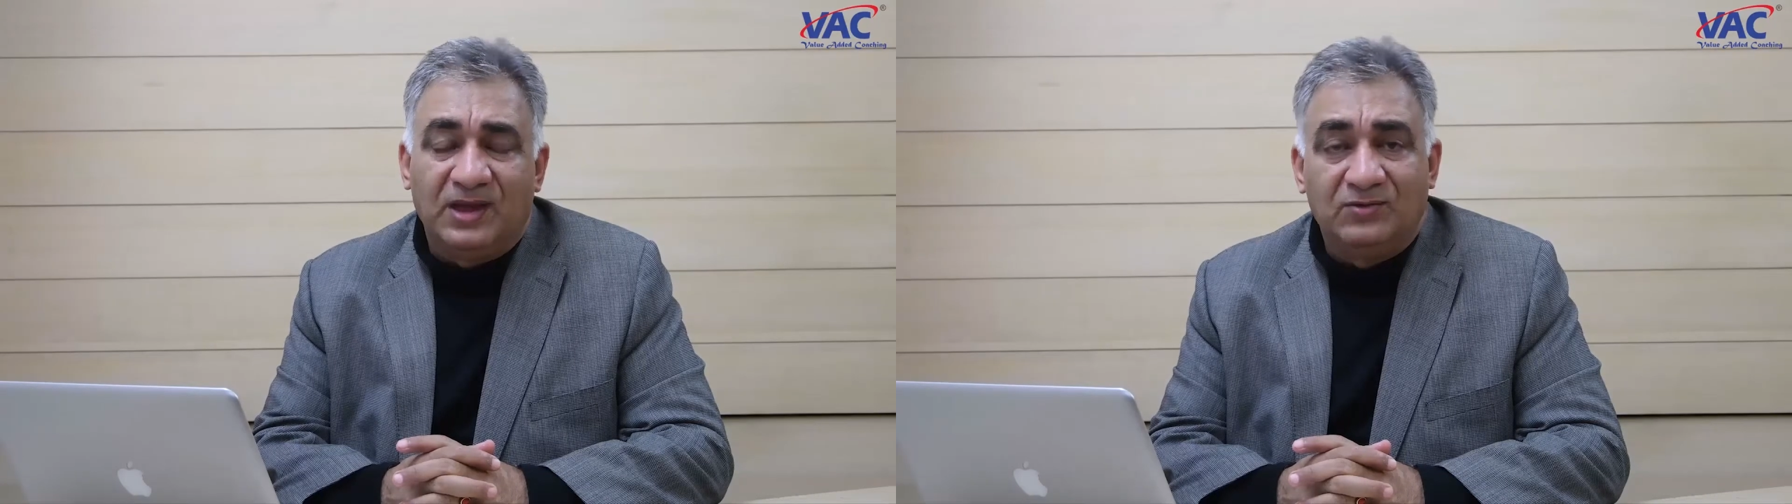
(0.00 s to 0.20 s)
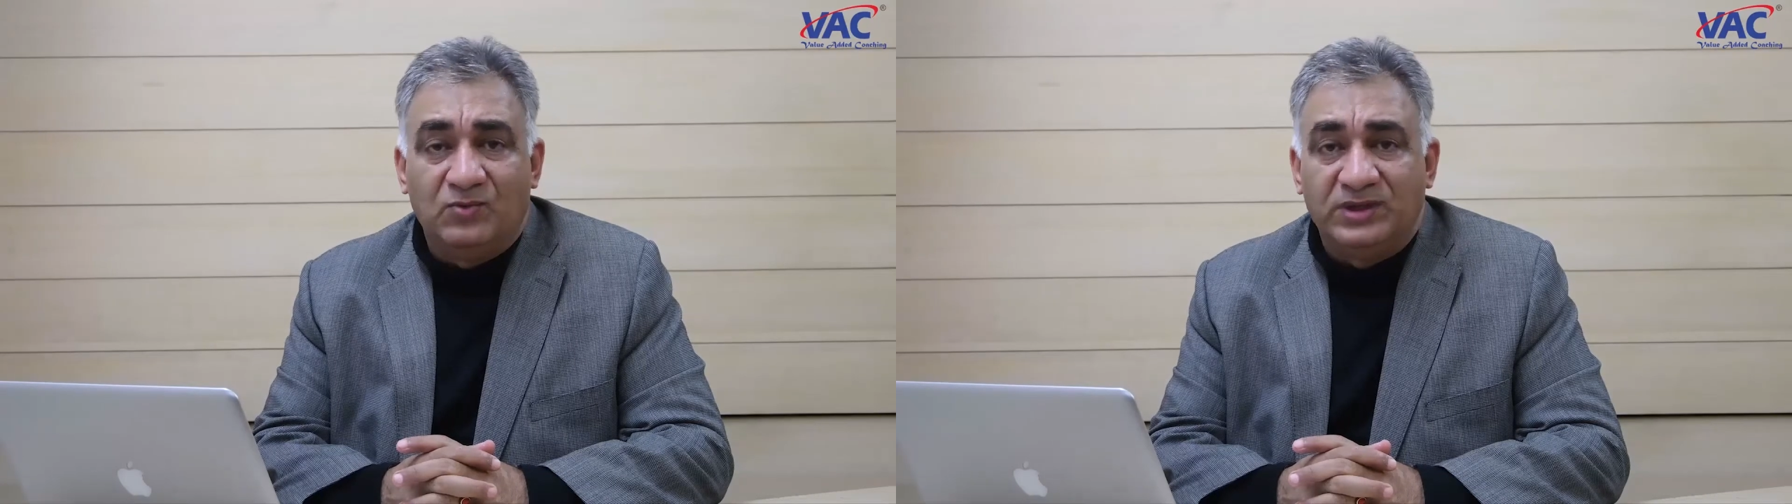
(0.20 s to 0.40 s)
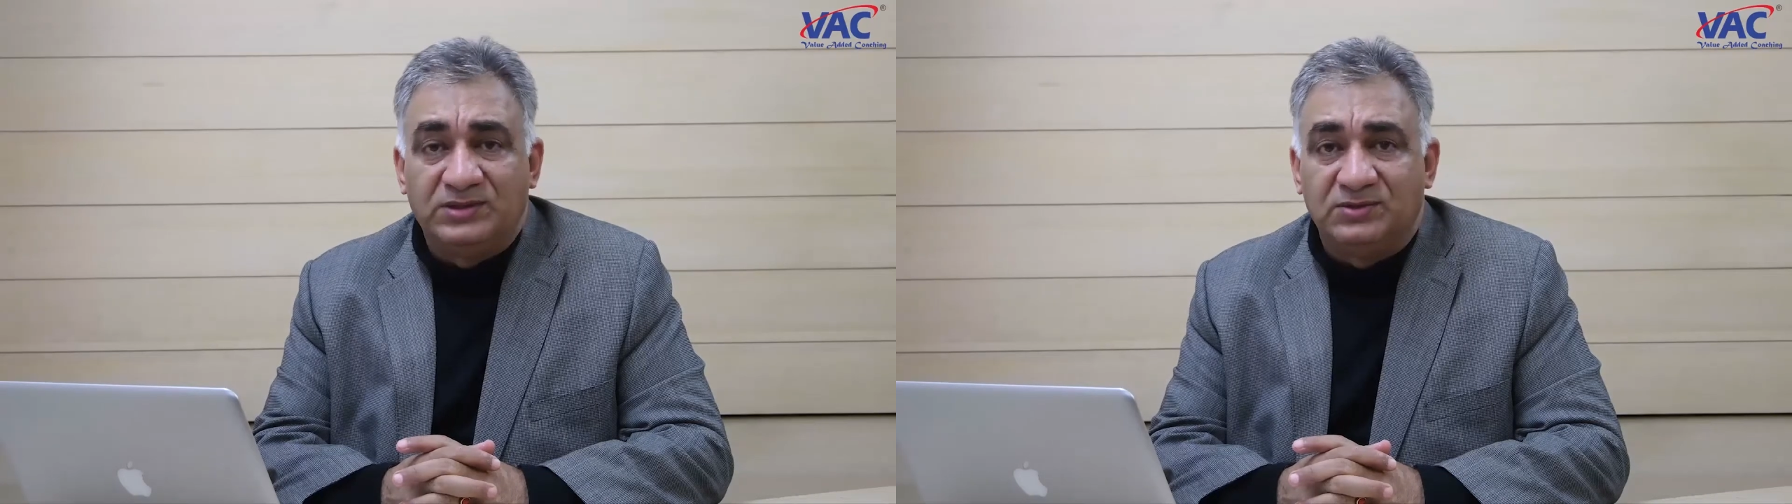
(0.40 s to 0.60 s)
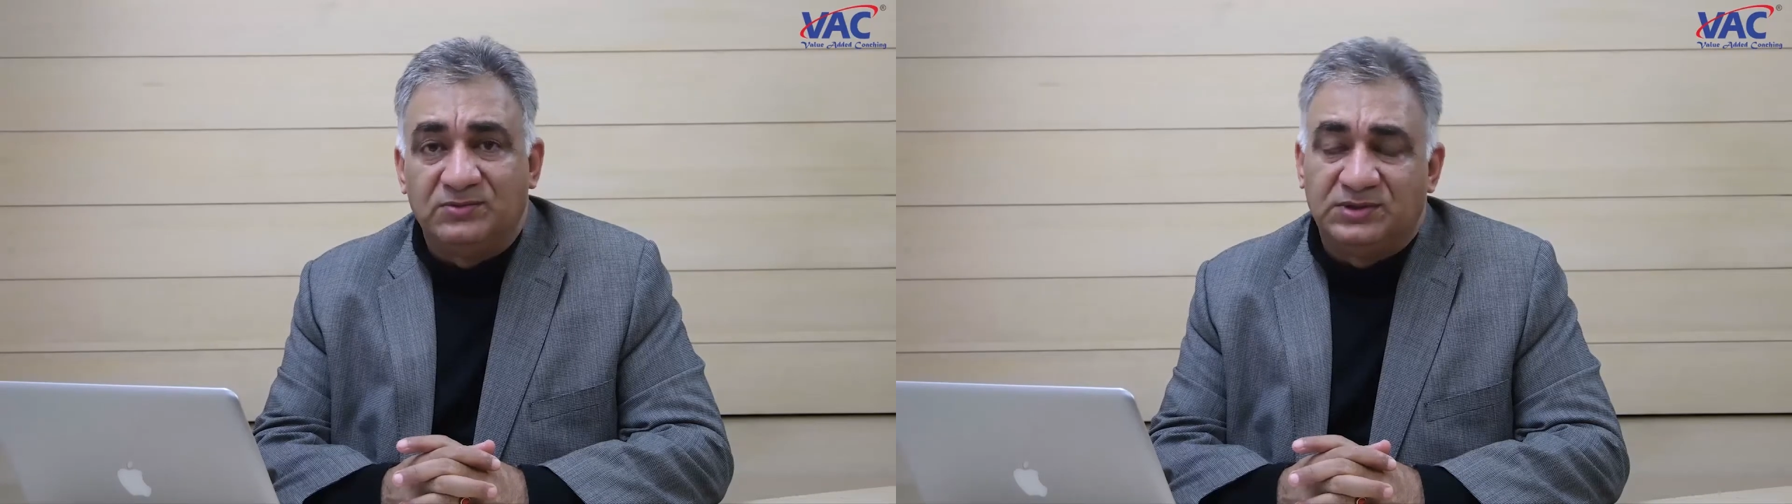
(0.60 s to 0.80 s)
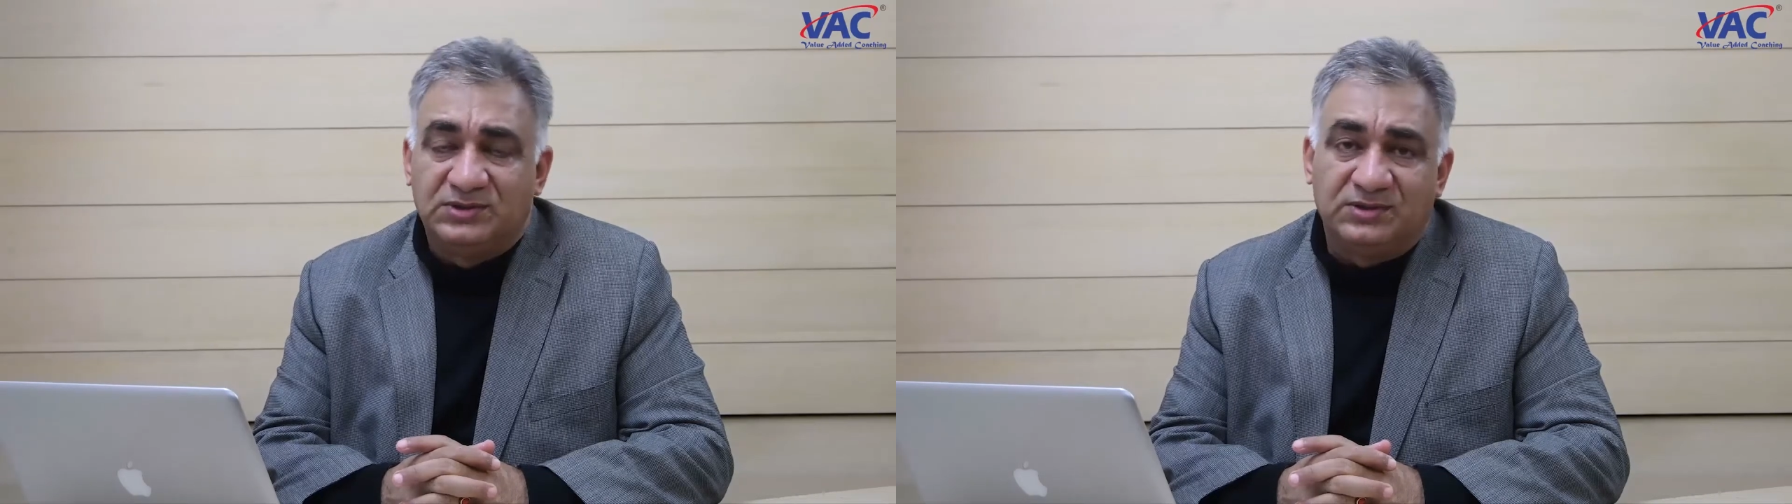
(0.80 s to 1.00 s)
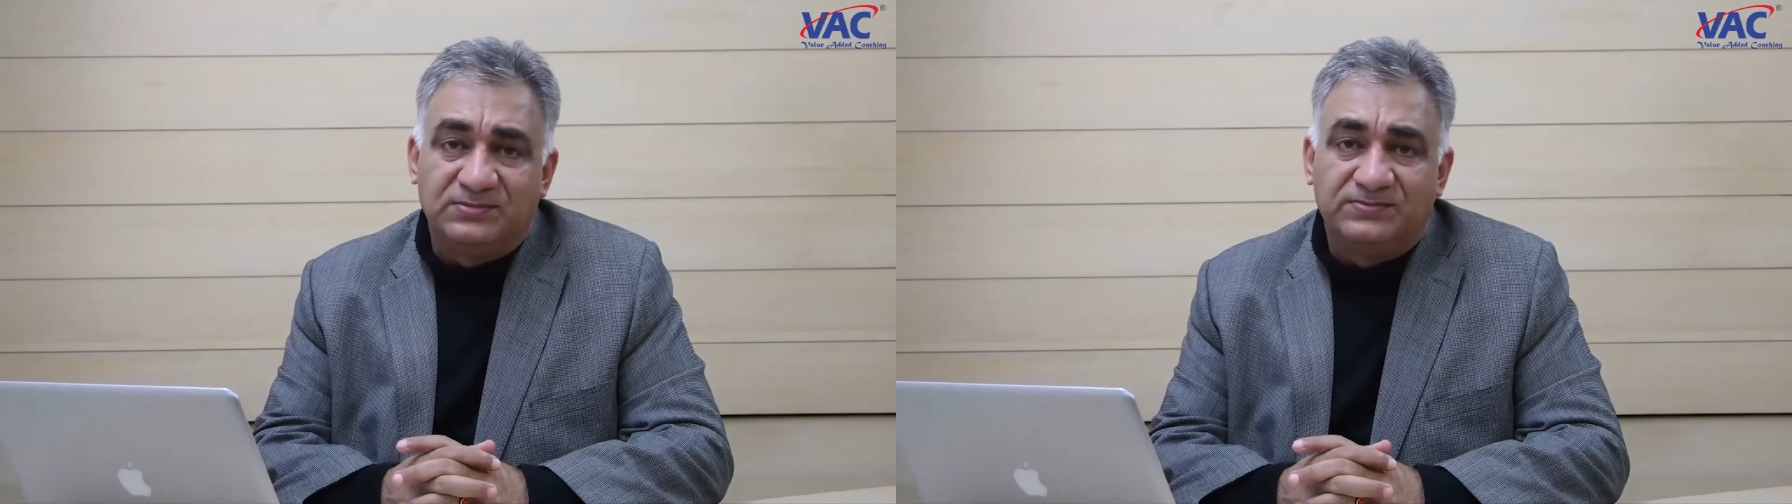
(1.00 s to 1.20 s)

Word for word: and vice versa.